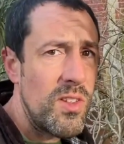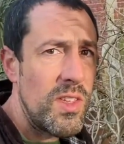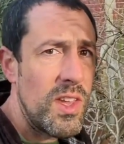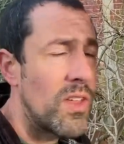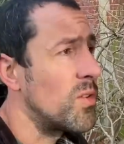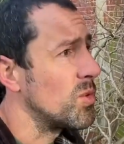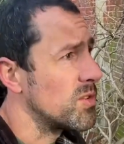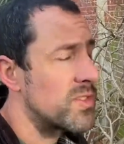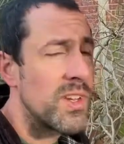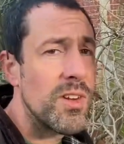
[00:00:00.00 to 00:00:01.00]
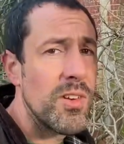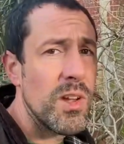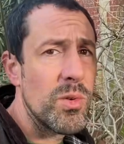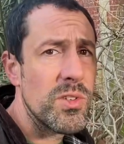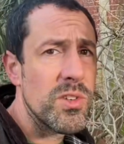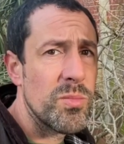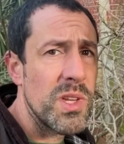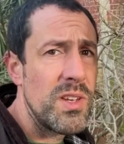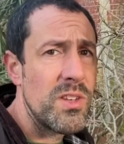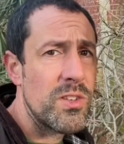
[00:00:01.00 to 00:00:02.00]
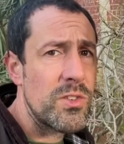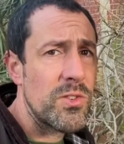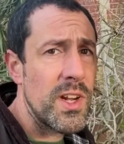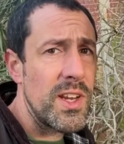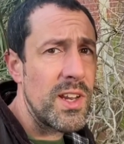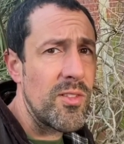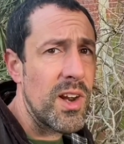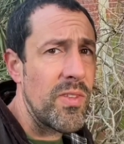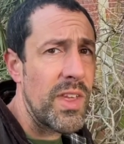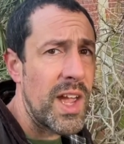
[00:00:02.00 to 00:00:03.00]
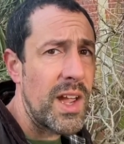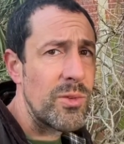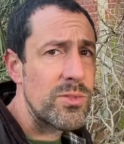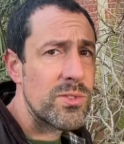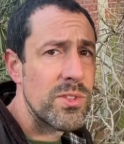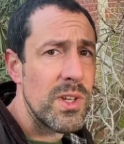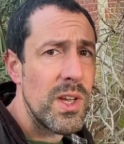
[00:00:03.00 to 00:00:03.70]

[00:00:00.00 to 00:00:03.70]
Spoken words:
the other wisteria which I've been training around the house,